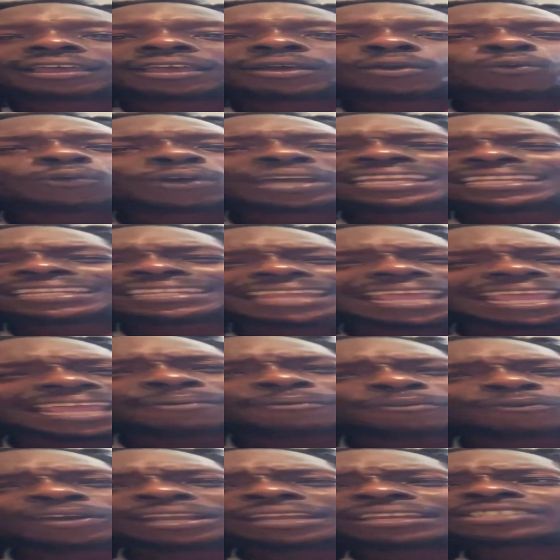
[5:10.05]
What
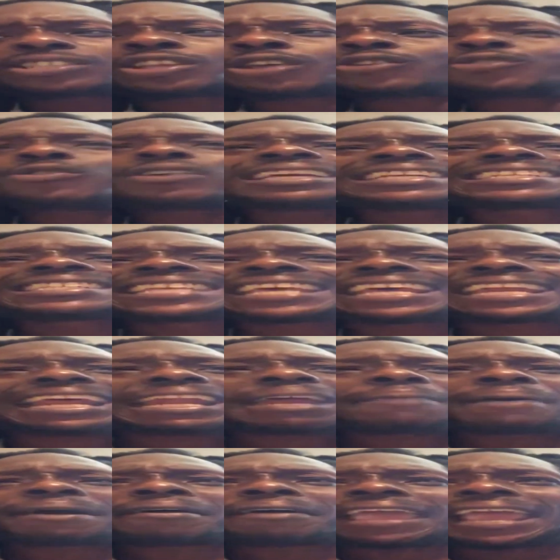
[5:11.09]
Nate? What? So you can say that
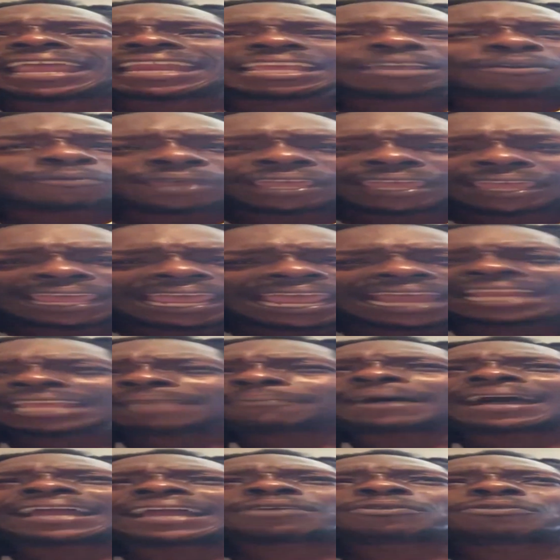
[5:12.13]
about anywhere,
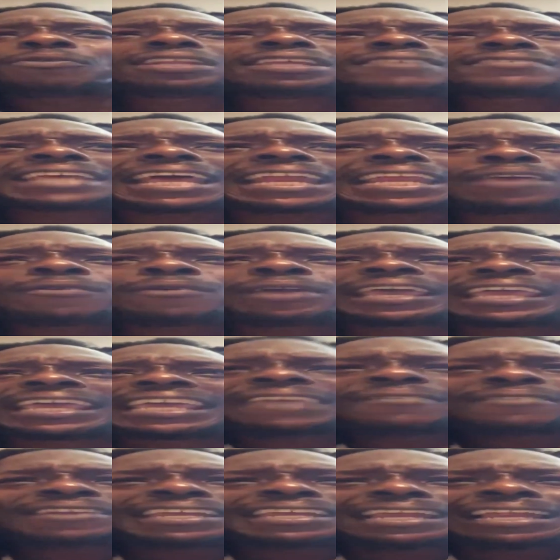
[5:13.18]
anybody who lives anywhere,
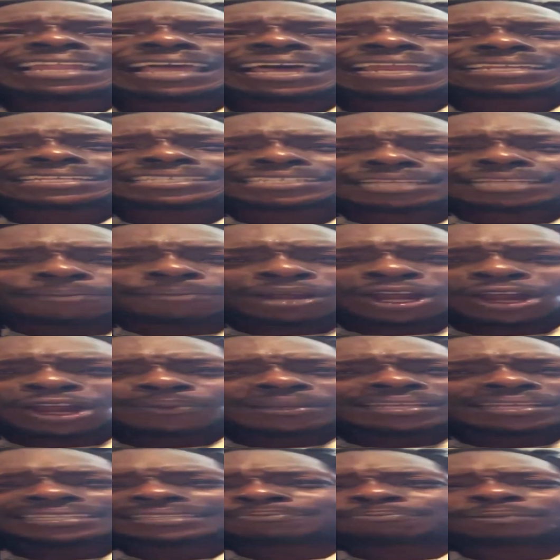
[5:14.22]
even in a lot of
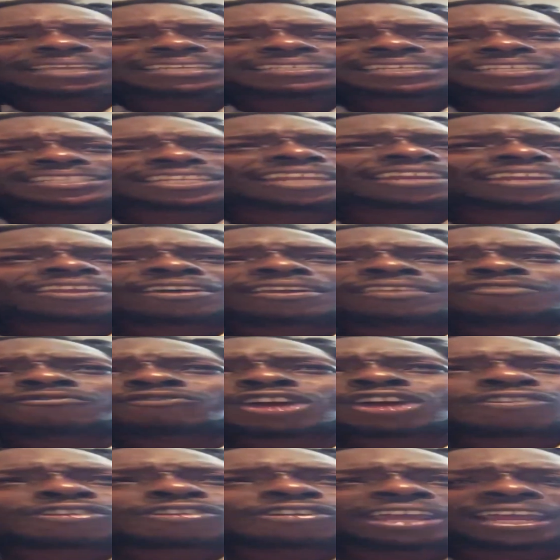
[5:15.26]
suburban places and, and
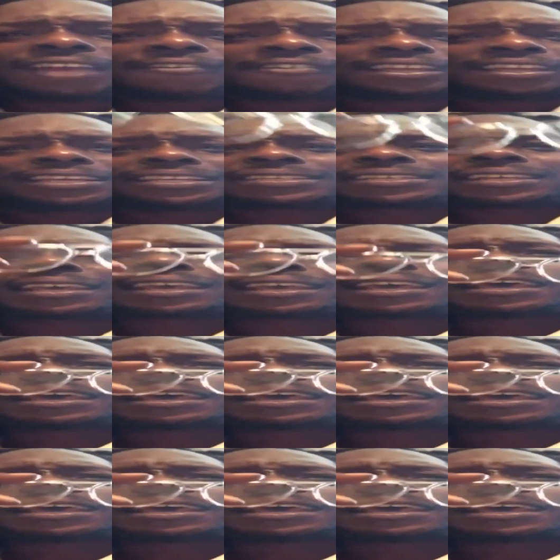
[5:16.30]
rural areas.